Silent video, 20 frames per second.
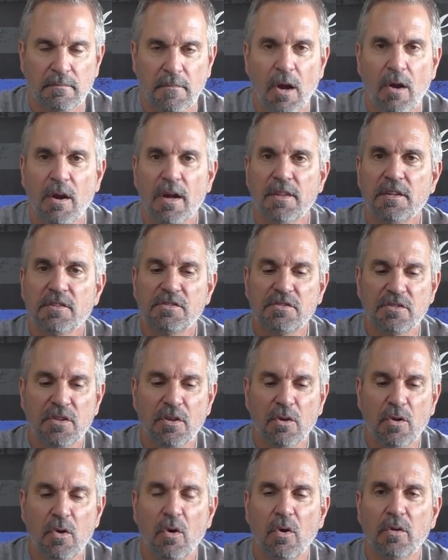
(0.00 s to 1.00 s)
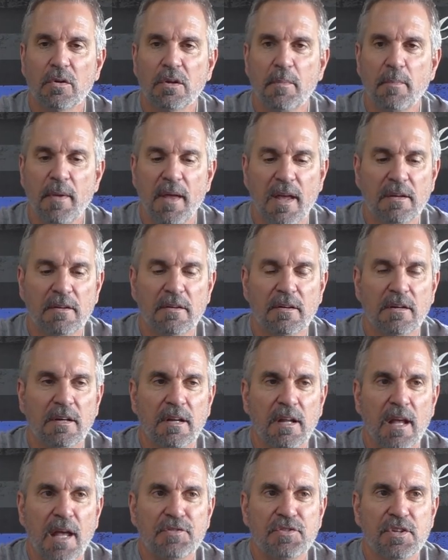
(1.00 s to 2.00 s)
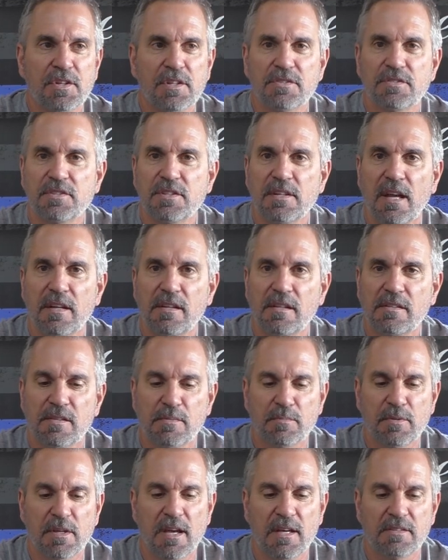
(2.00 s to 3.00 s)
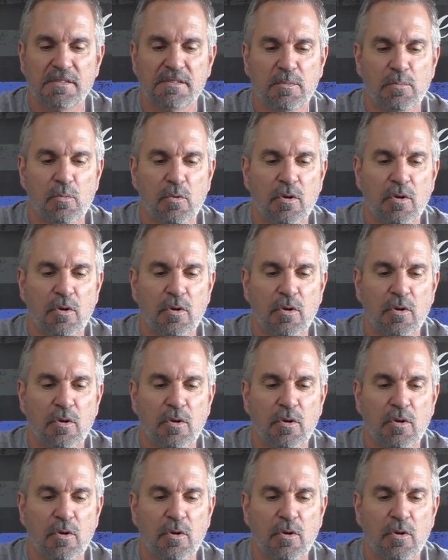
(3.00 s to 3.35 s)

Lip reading: All right, this is the Colt Commander. And as you can see, I did some custom